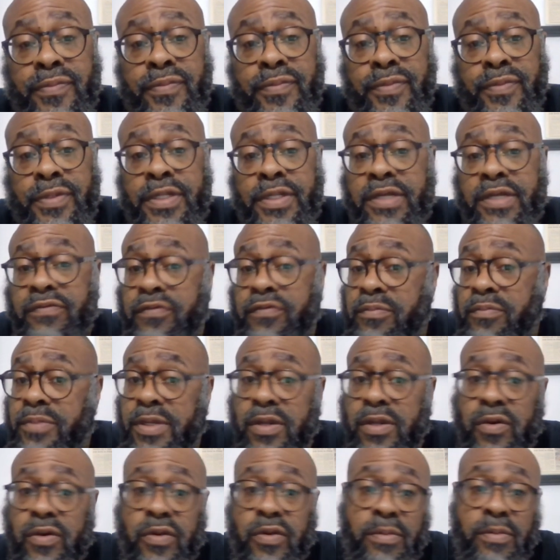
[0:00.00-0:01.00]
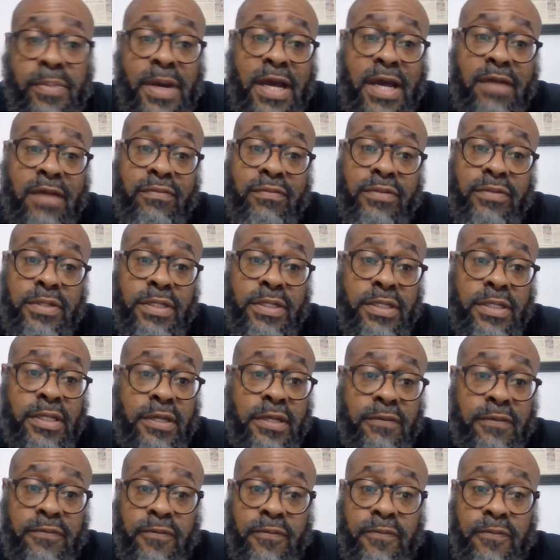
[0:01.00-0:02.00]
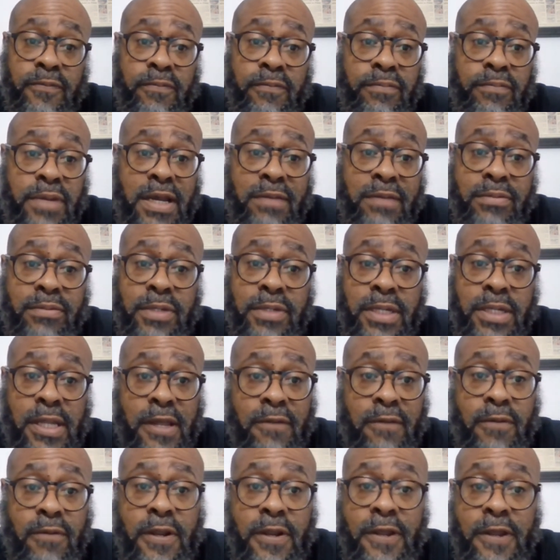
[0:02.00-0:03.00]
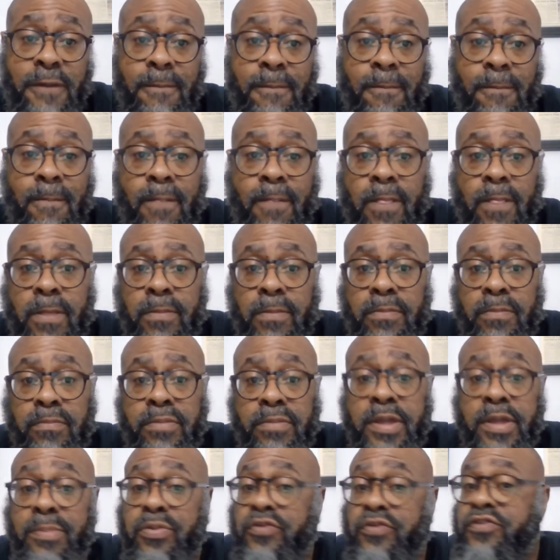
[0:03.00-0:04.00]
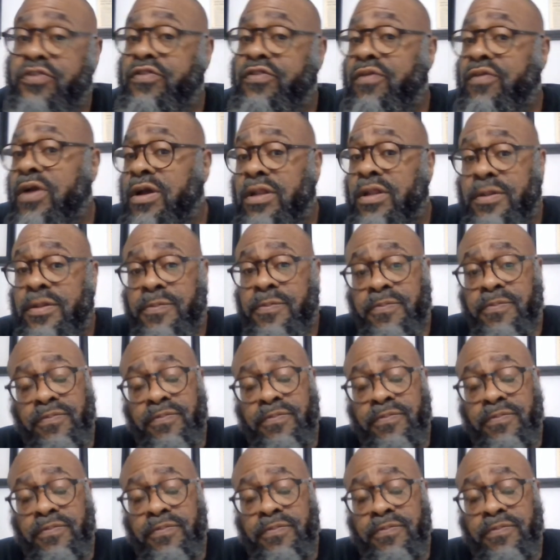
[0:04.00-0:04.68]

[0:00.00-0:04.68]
living below the poverty level, poverty line, right? People struggling.